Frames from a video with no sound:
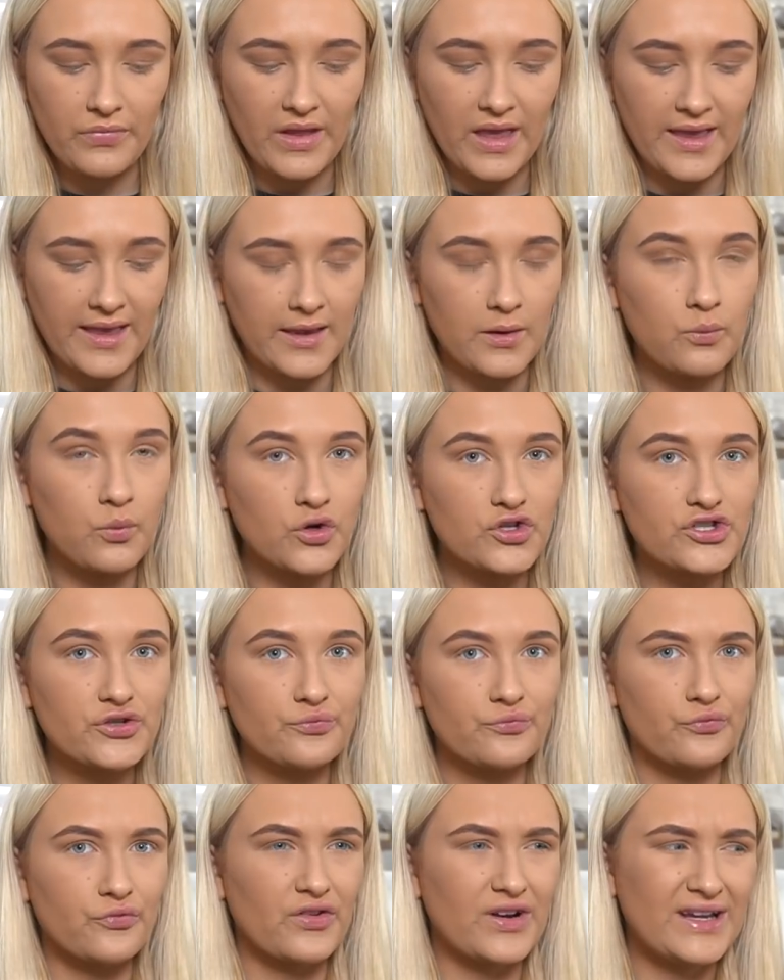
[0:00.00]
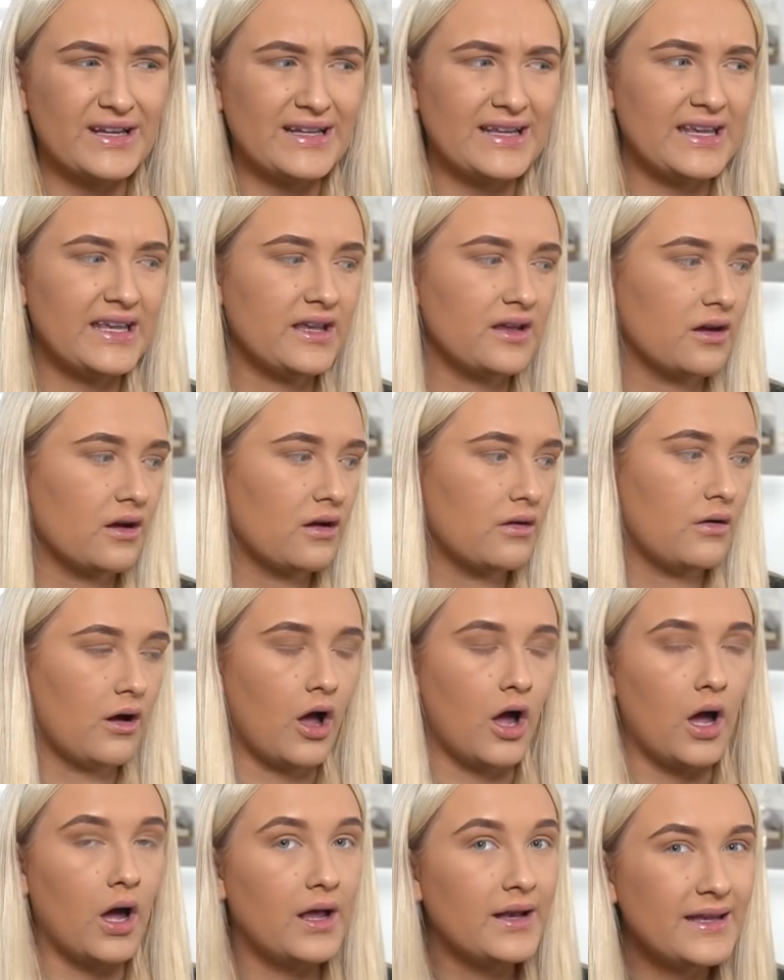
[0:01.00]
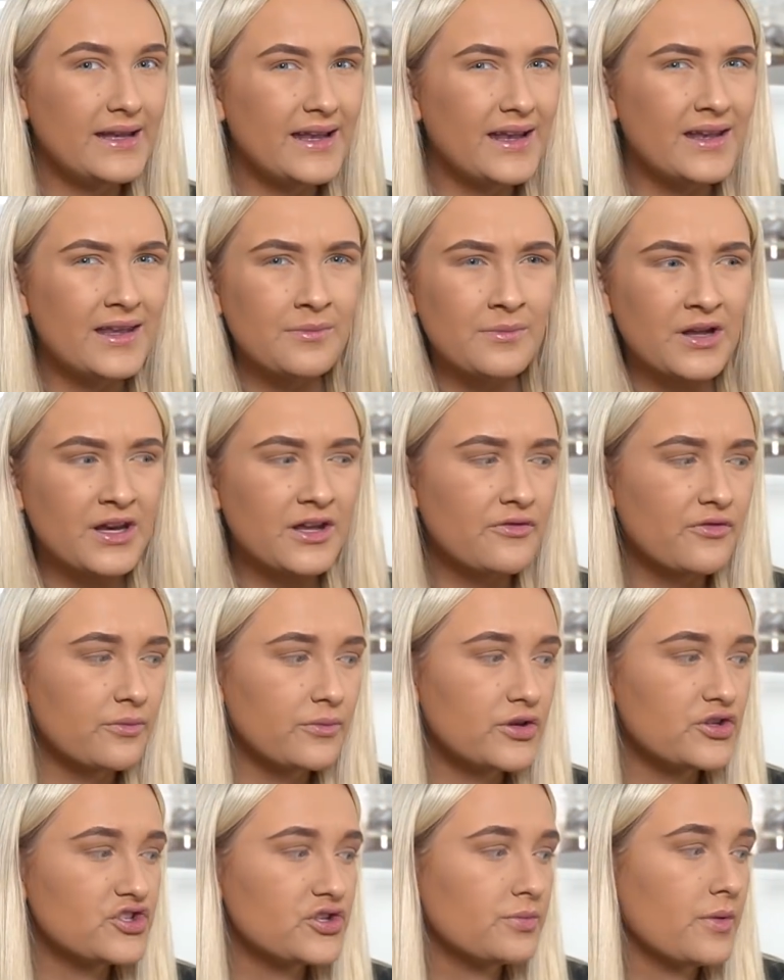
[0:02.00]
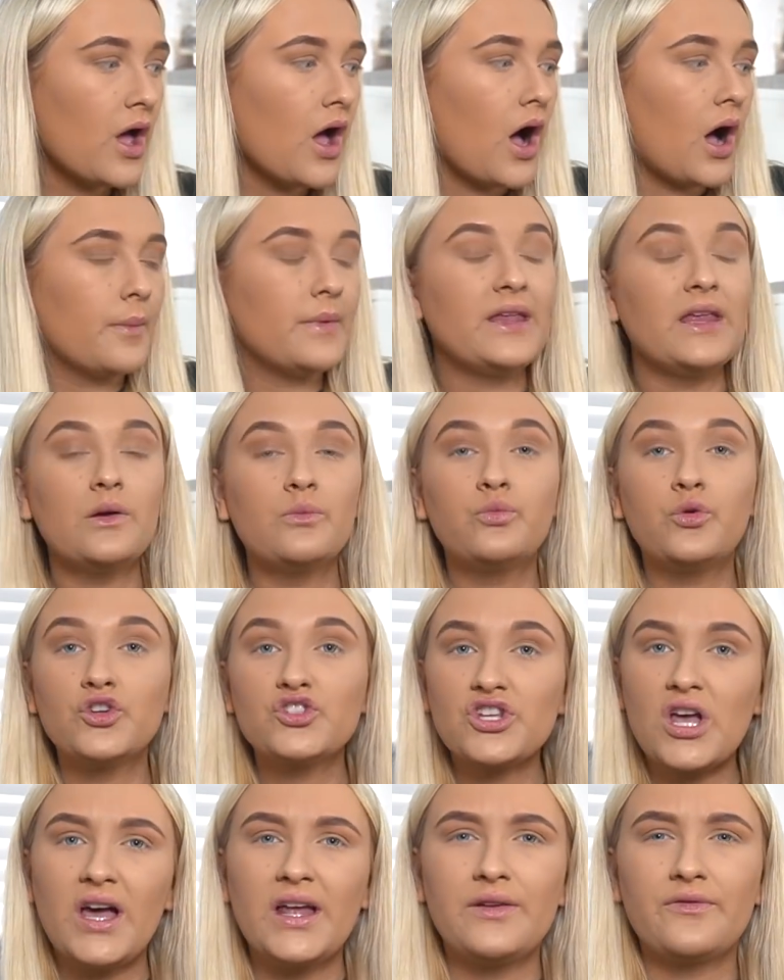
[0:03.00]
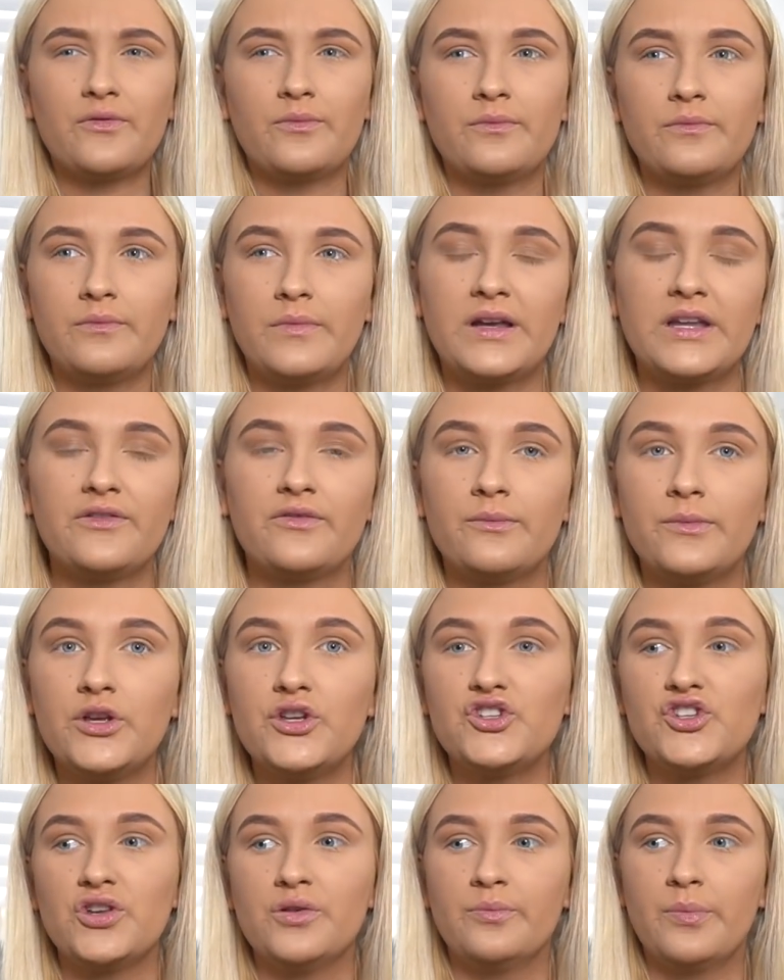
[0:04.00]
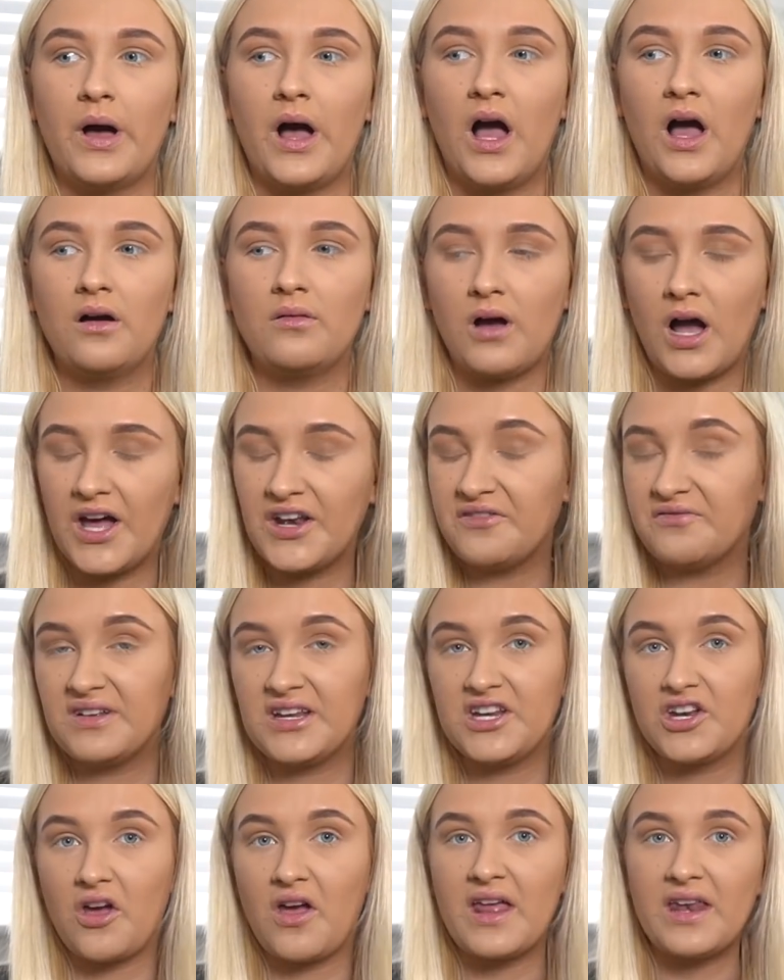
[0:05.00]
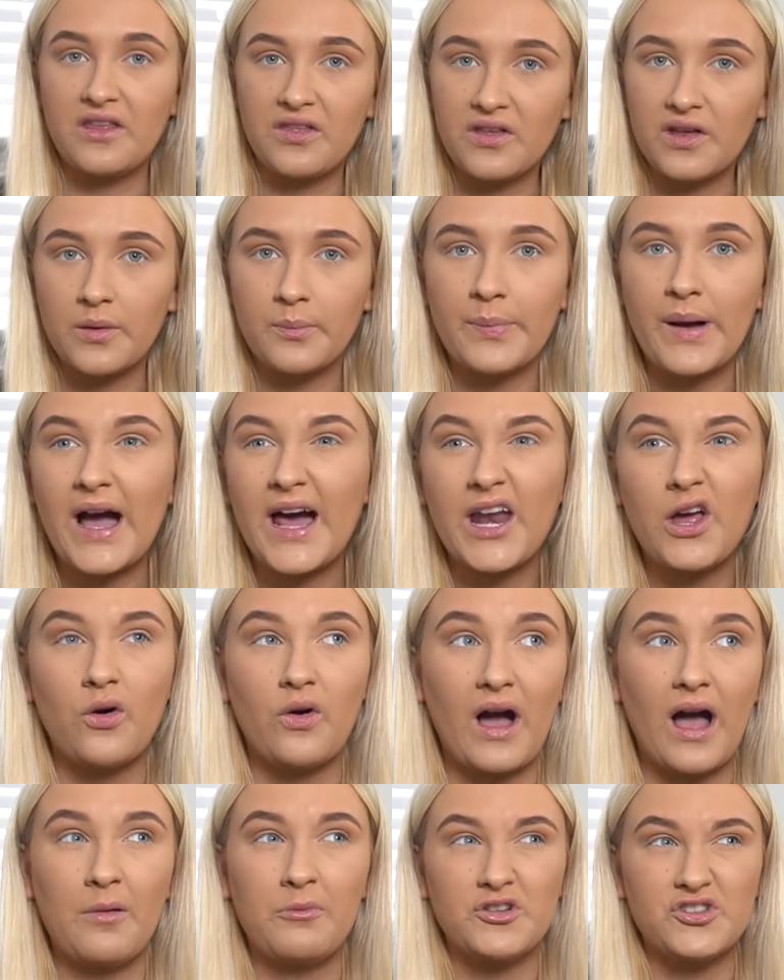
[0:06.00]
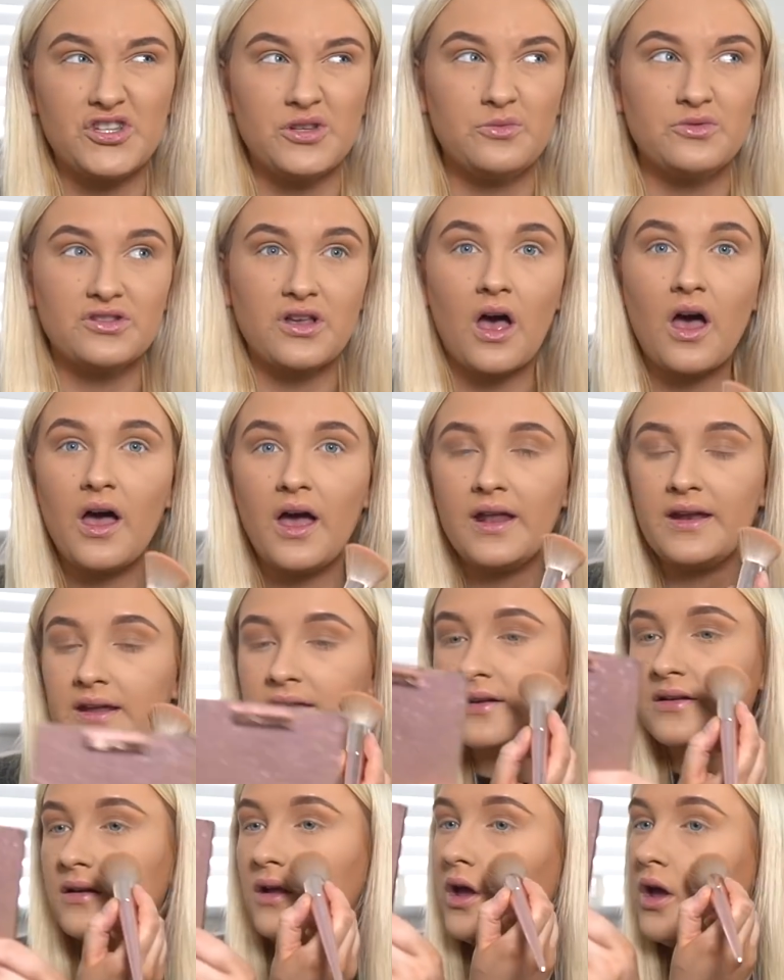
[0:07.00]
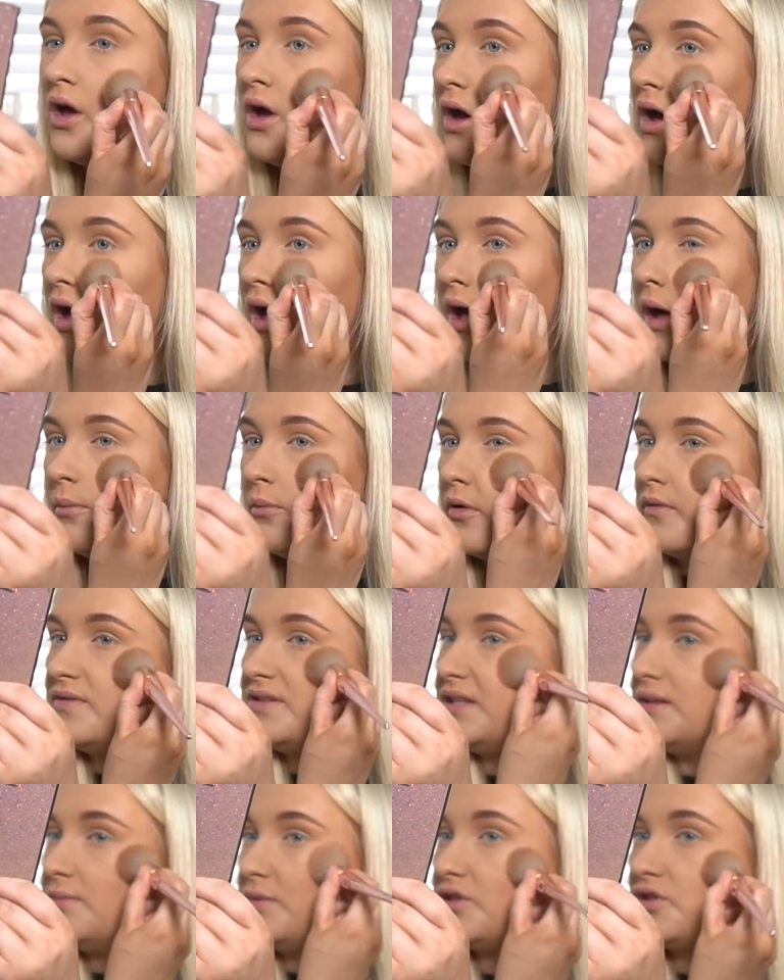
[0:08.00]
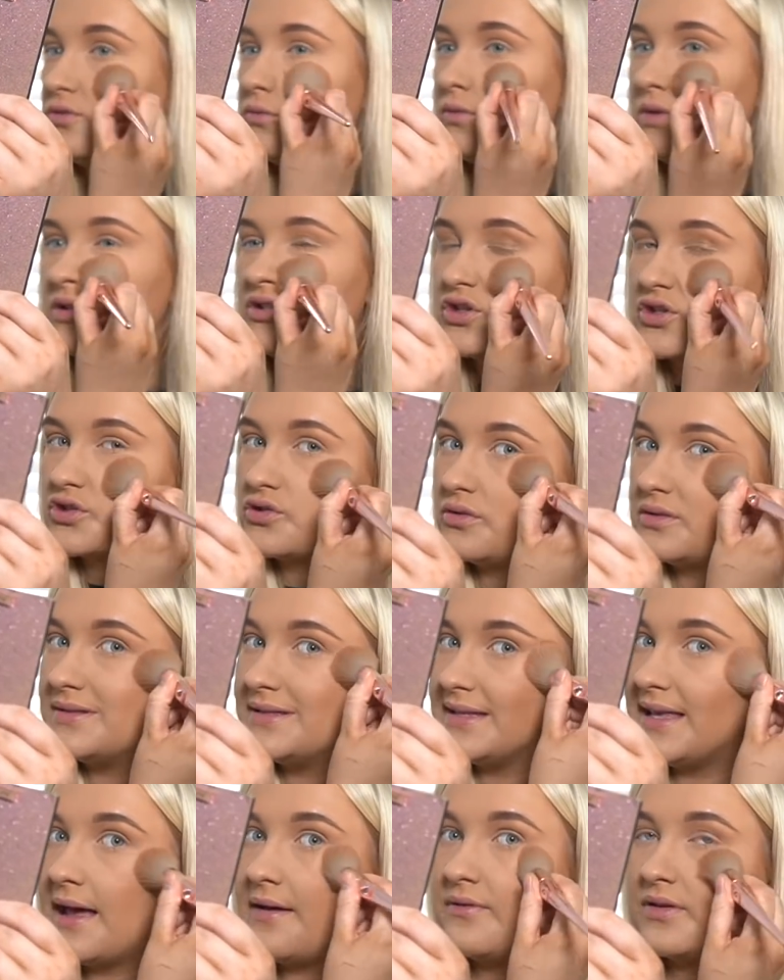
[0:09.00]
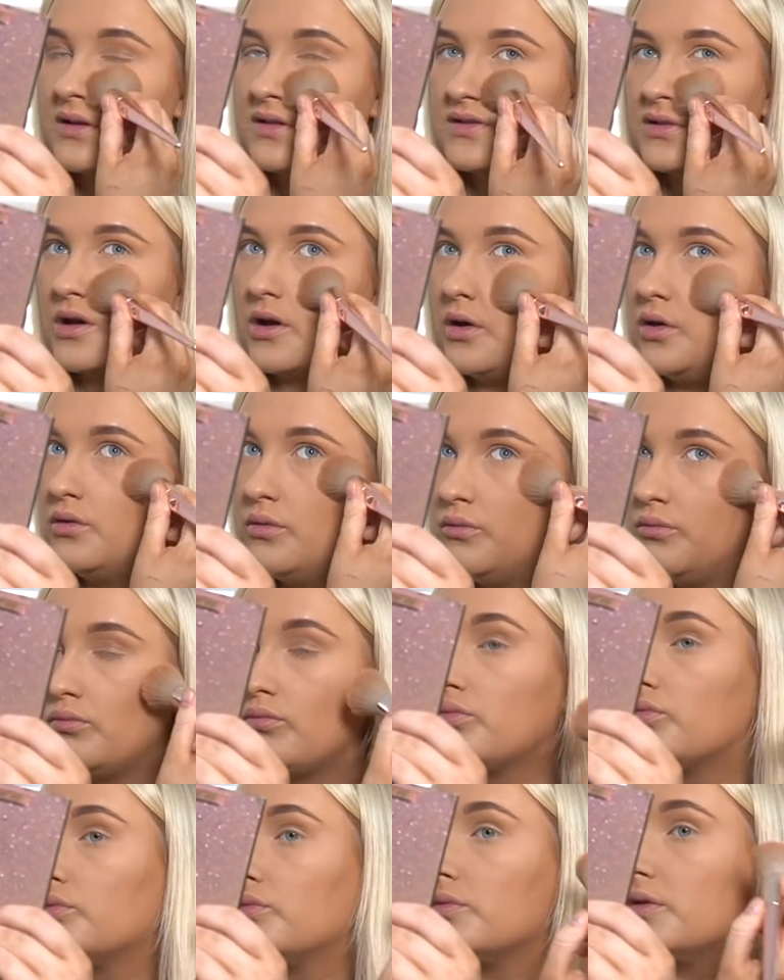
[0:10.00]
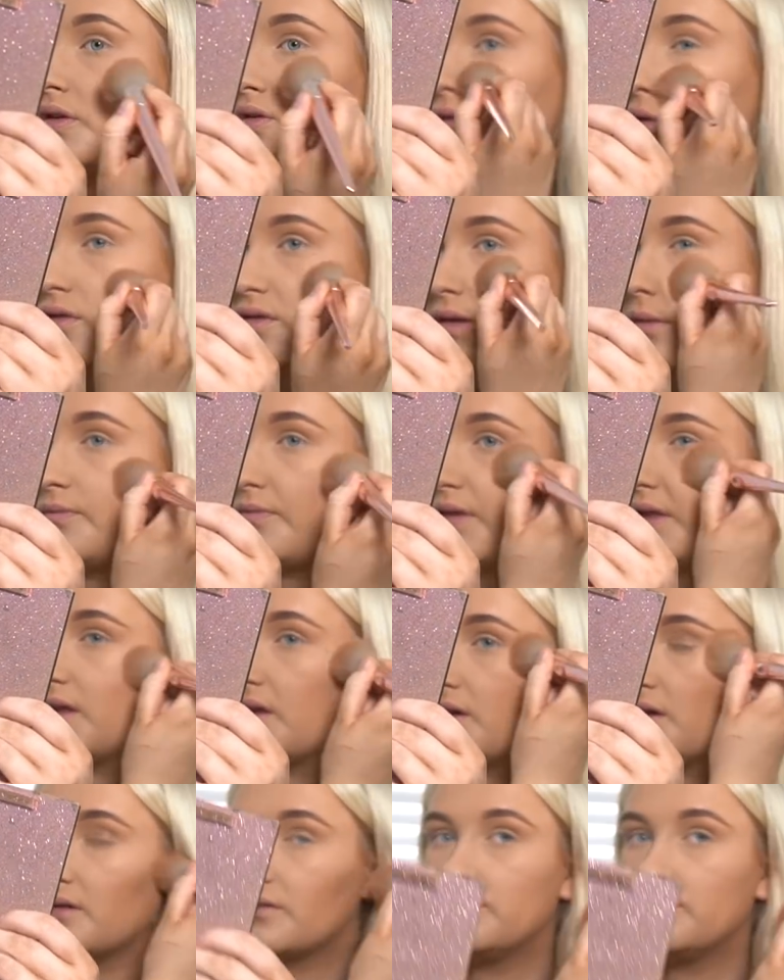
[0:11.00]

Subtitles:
he wasn't really earning any money from YouTube. I mean, he was earning money from YouTube, but I didn't really know anything about it or how much he was earning. Obviously, we just got together, so it's not something